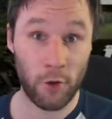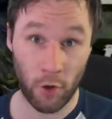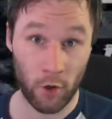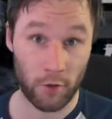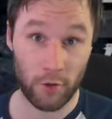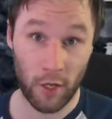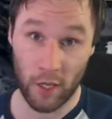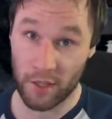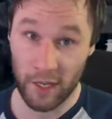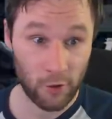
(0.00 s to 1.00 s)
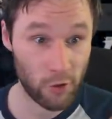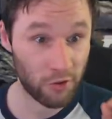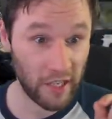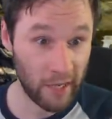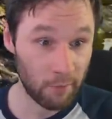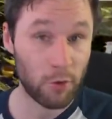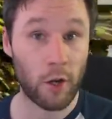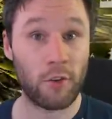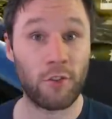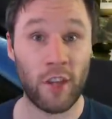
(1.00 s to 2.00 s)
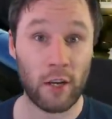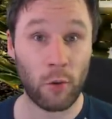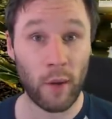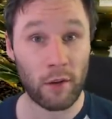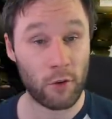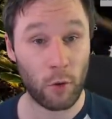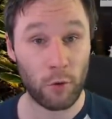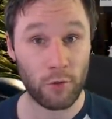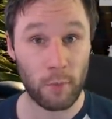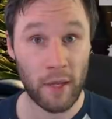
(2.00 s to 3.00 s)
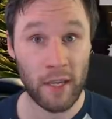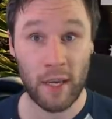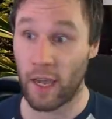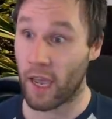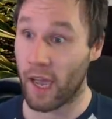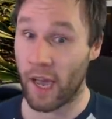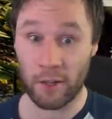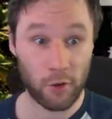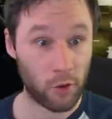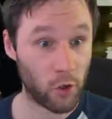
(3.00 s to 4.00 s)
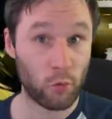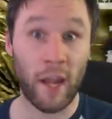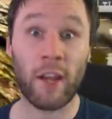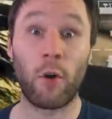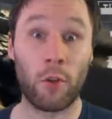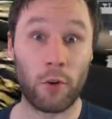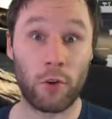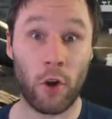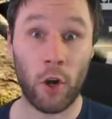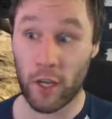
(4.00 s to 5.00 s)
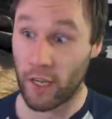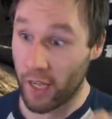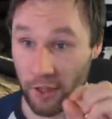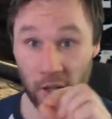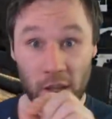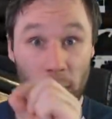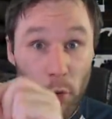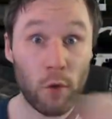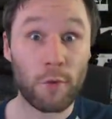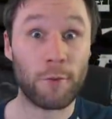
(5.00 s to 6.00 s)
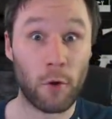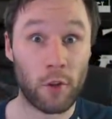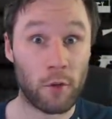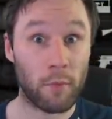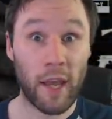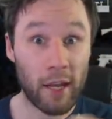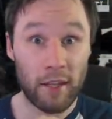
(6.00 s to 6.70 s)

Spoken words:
they do not. They can just aim down sight quite close to me and they're right on their target. It moves for them.